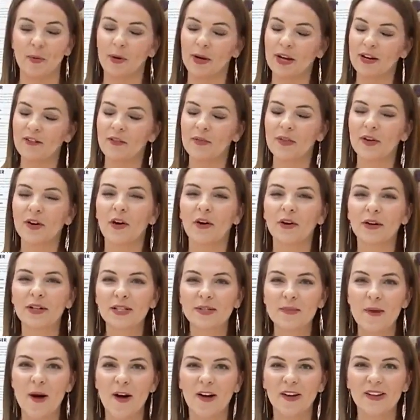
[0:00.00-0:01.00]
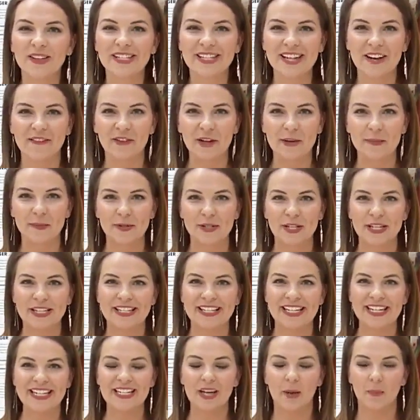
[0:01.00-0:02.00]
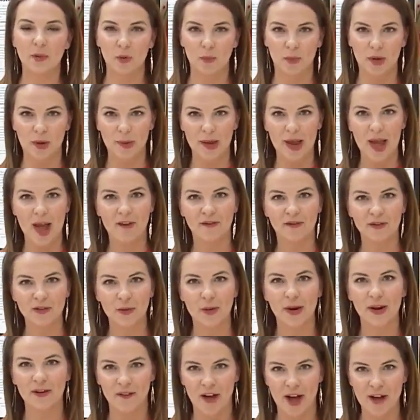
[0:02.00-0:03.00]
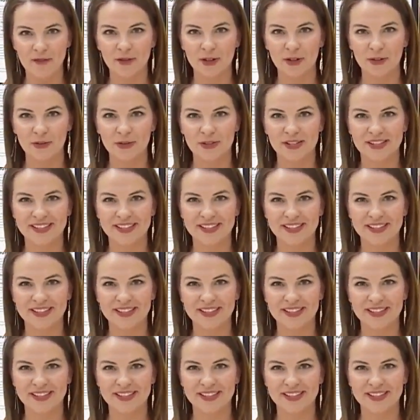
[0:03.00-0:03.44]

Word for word: Reporting from the Gardens Mall, Stephanie Brzezinski, WPBF 25